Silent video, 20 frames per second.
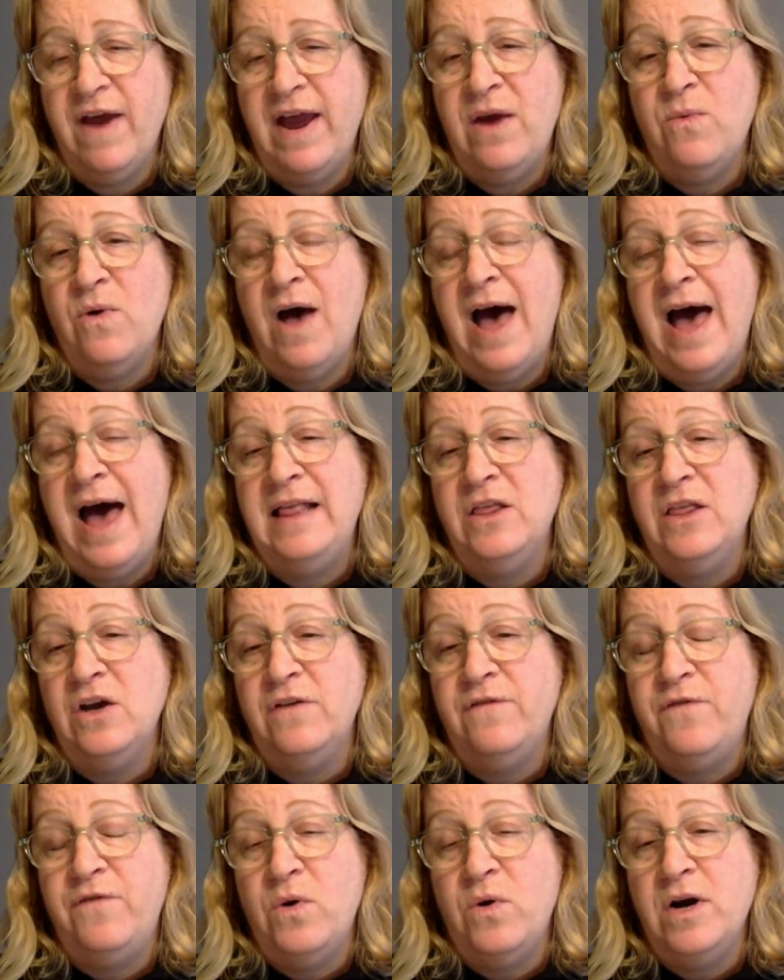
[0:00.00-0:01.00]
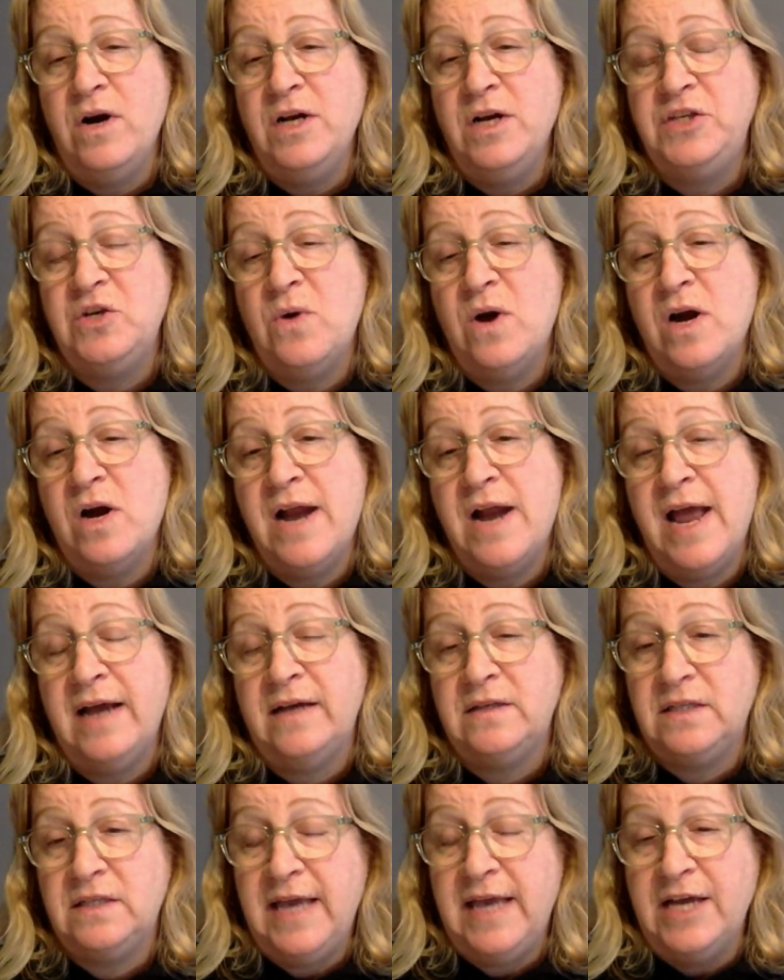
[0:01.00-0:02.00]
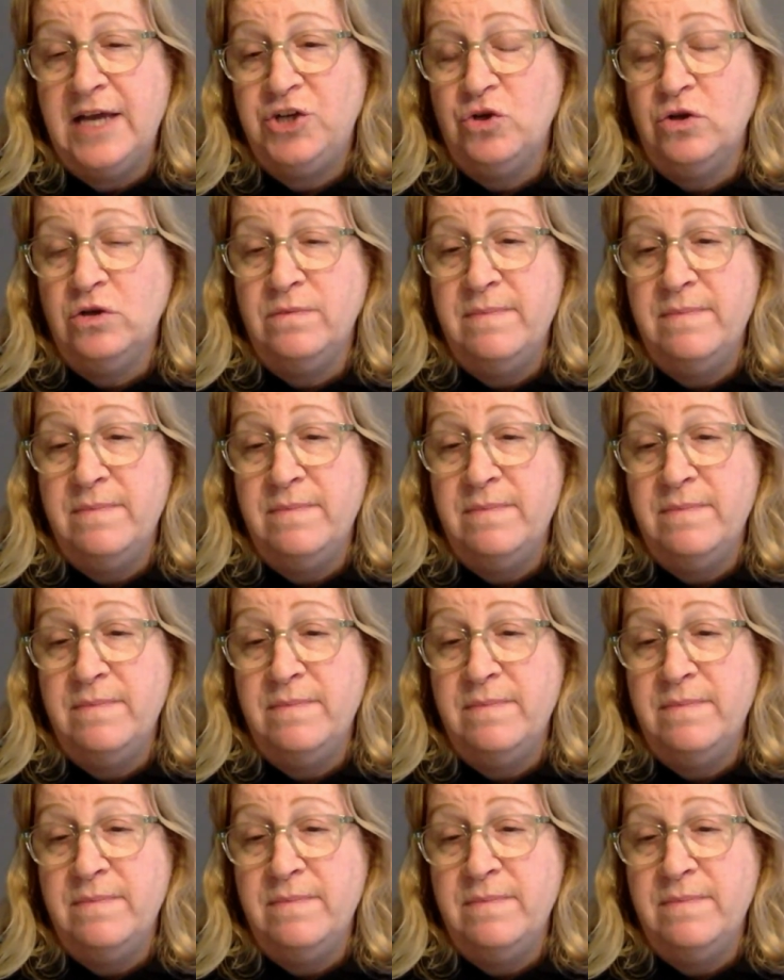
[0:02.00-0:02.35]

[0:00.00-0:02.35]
Well, I look forward to our next scheduled